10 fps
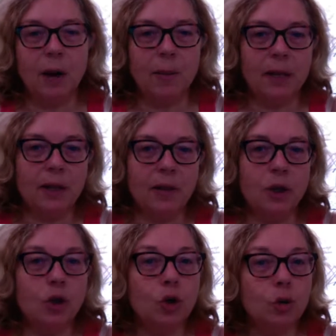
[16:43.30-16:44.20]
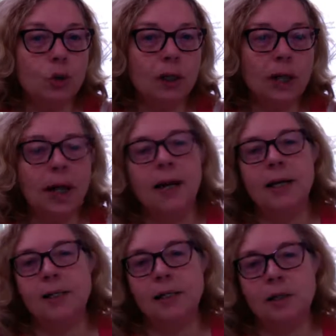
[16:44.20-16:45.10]
in the new
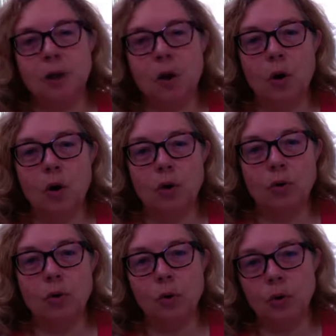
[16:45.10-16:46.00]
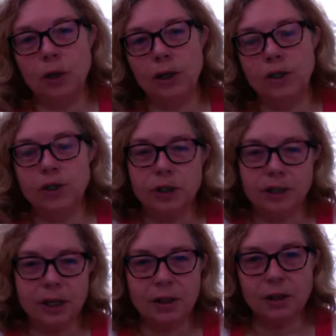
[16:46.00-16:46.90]
class called Orange
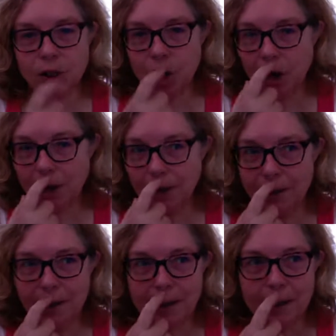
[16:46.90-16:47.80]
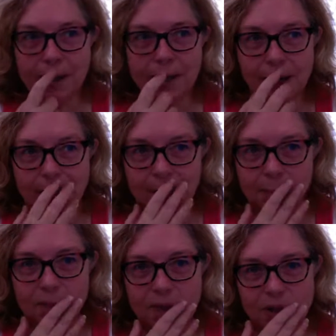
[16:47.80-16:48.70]
Sunshine.
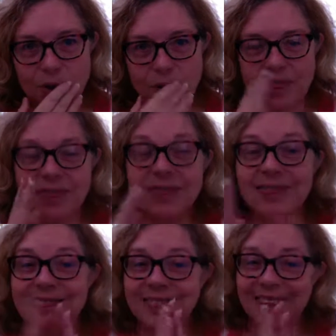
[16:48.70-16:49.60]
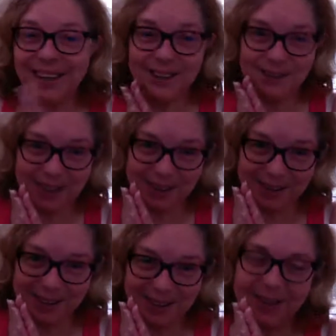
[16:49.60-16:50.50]
So thank you, thank
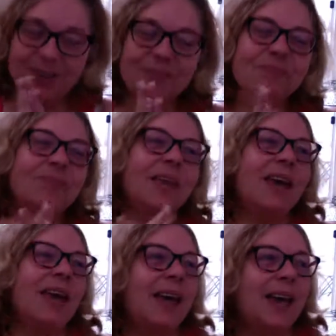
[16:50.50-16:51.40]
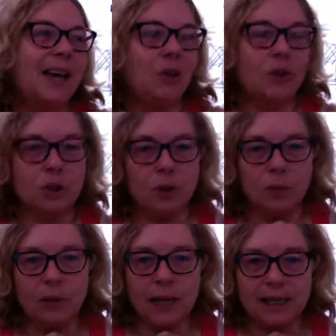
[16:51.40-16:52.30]
you, thank you. And also I
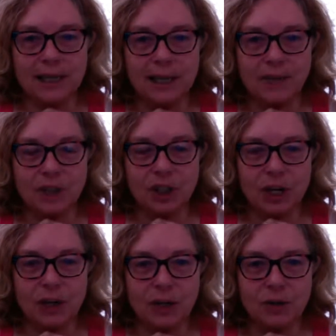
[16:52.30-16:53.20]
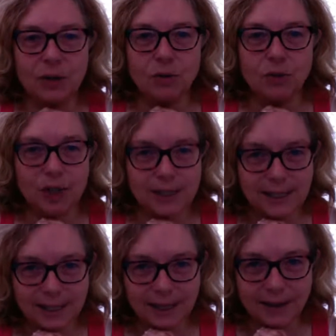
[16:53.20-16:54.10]
would like to give a shout out to
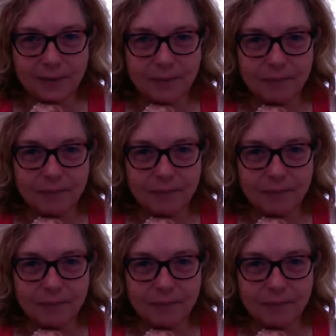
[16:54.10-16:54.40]
Jessica